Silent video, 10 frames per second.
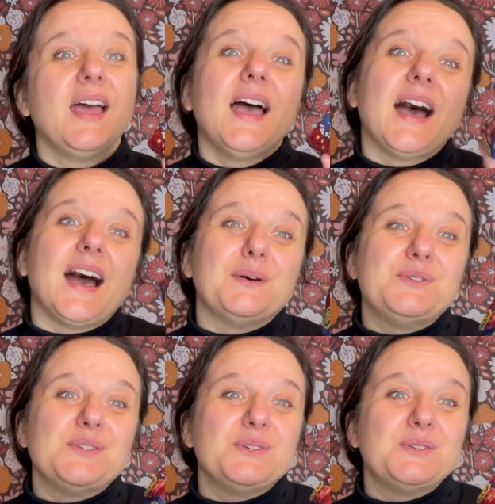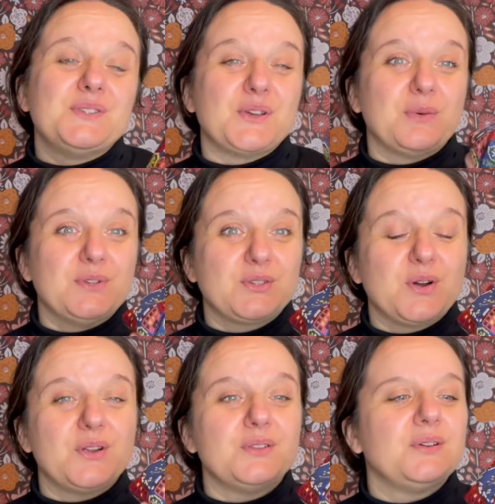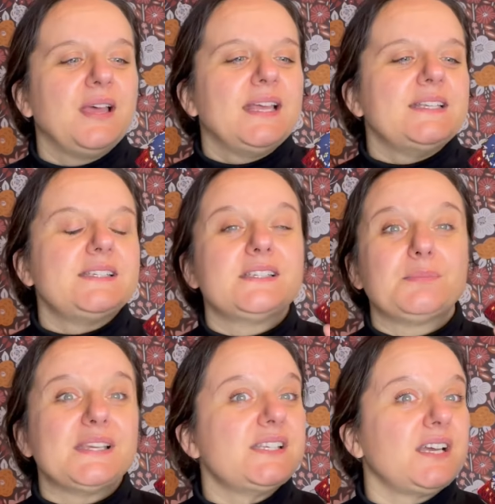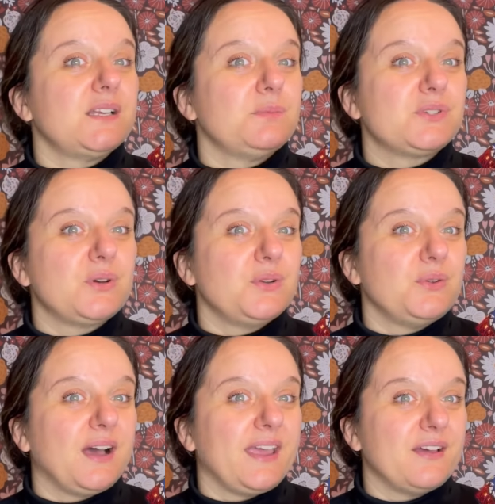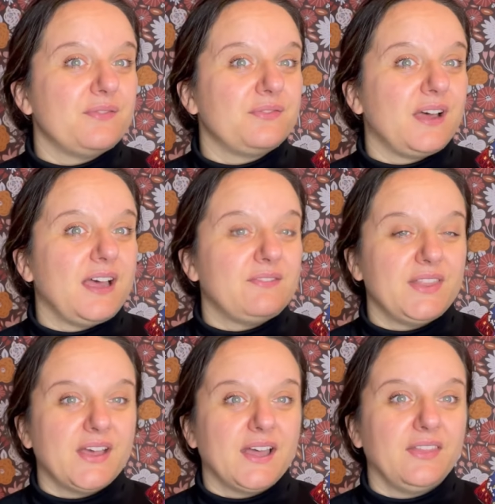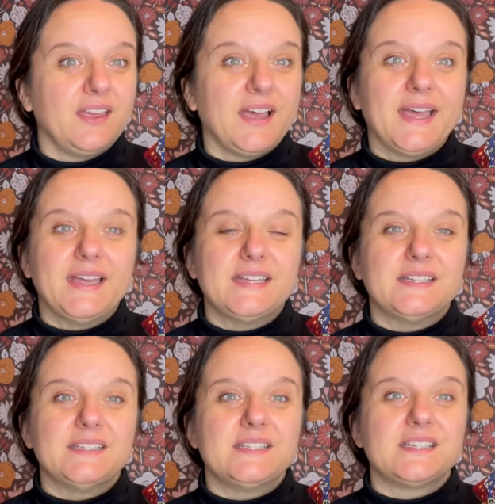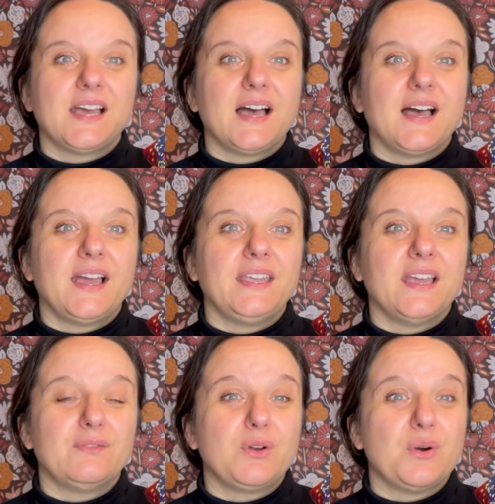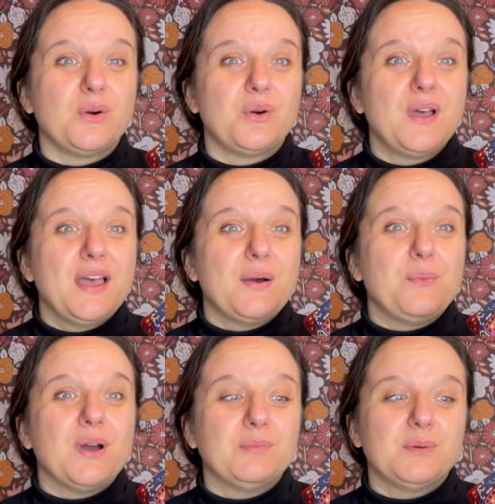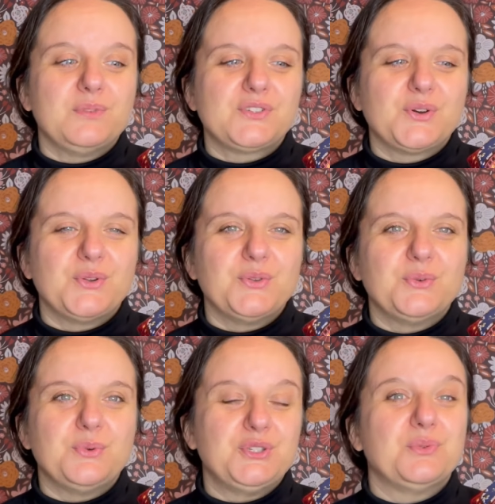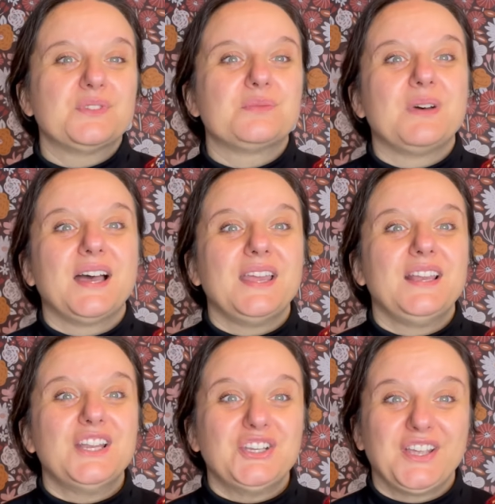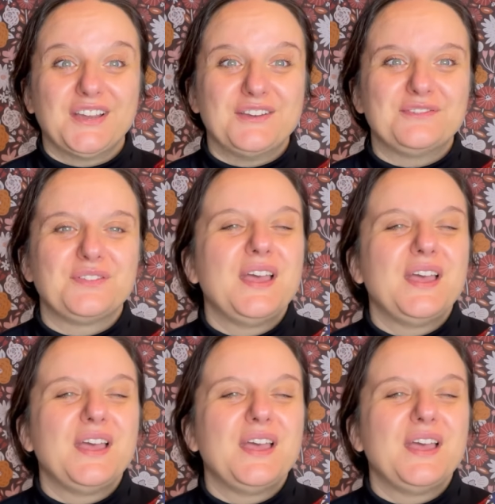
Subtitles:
how to sew Biscornu. This is my second Biscornu I have ever done, and I have got one more Biscornu, which was my learning curve.